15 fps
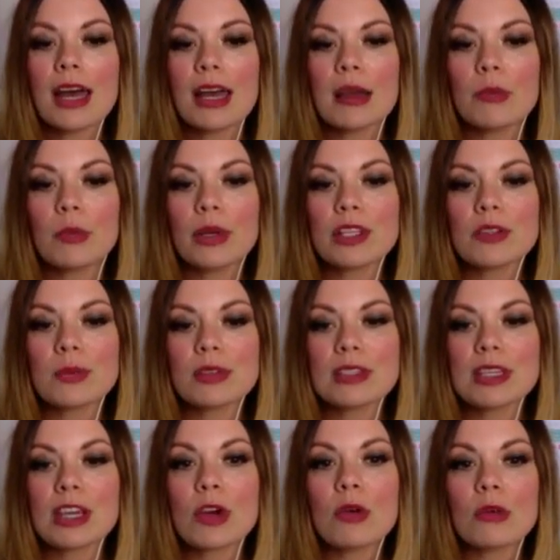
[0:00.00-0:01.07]
which was
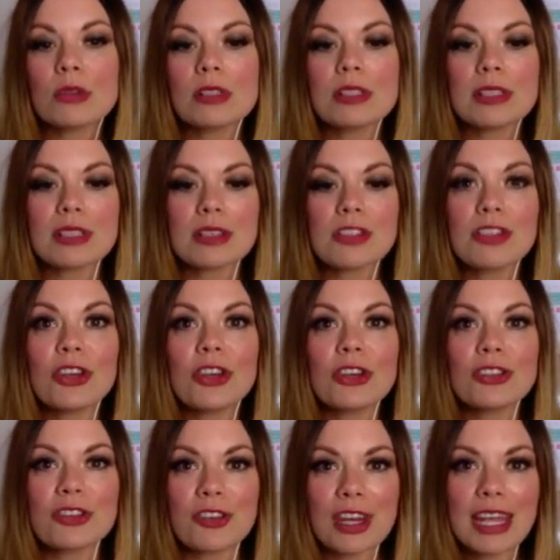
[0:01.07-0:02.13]
the old
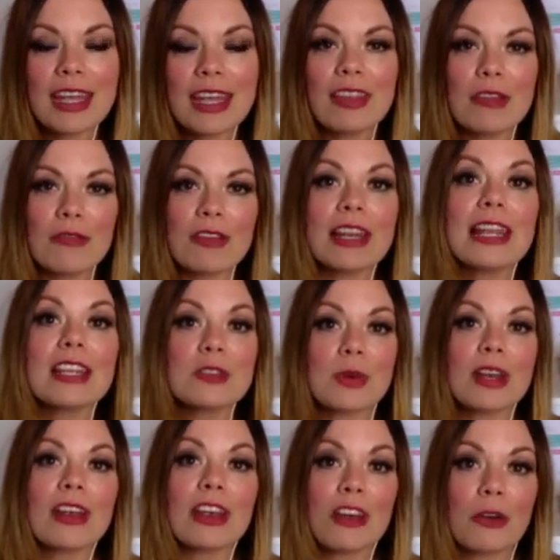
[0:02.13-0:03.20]
surgery in the village
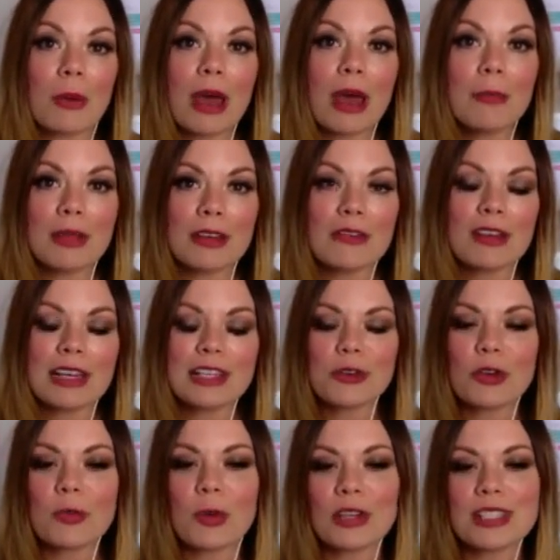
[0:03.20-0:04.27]
where I grew up, in a village
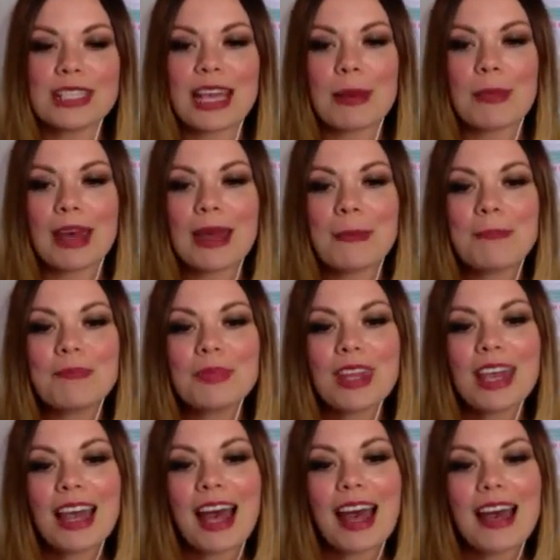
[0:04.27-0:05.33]
called Pontycymer,
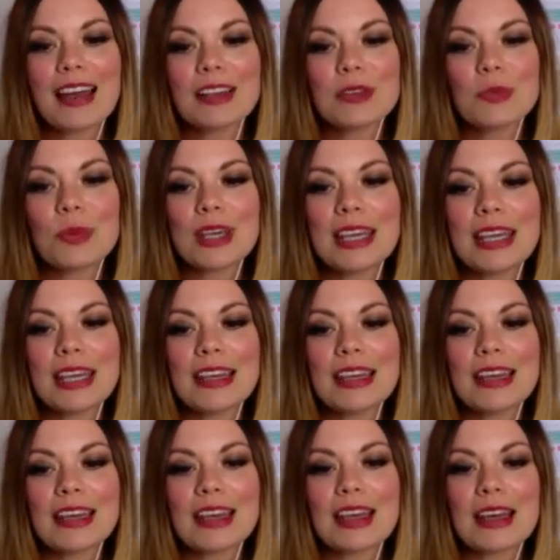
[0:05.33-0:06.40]
and
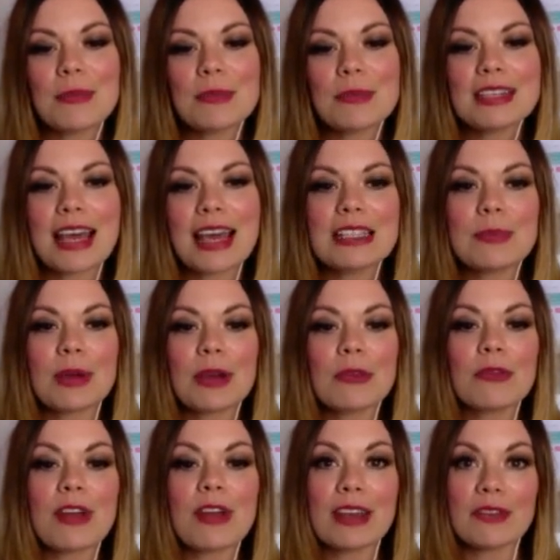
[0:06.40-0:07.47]
we set about
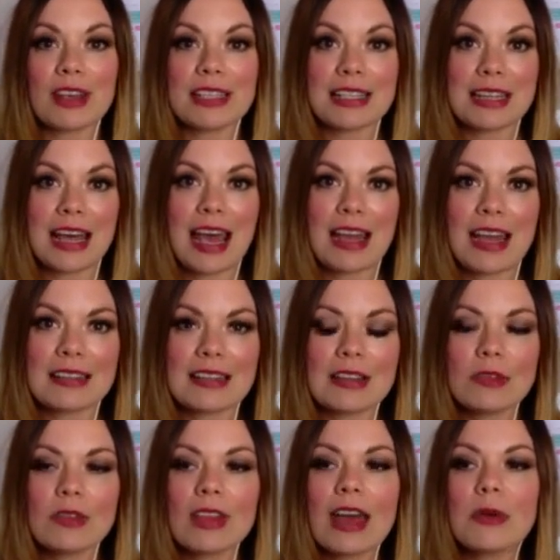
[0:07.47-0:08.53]
renovating that.
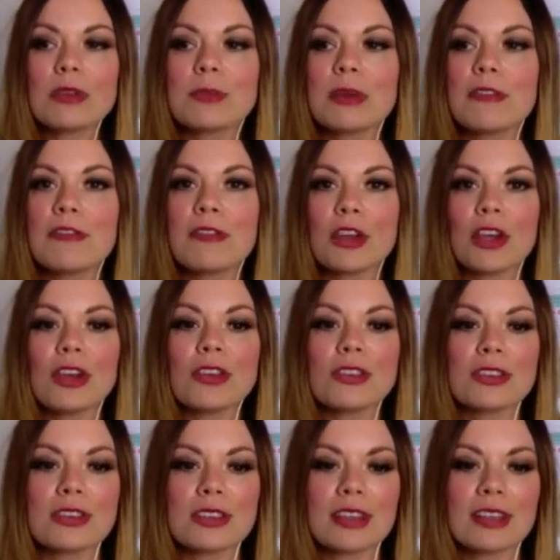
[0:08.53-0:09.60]
So that was my
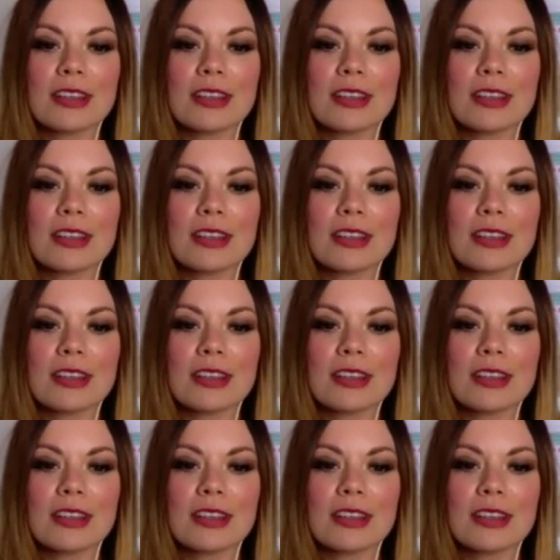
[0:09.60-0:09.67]
first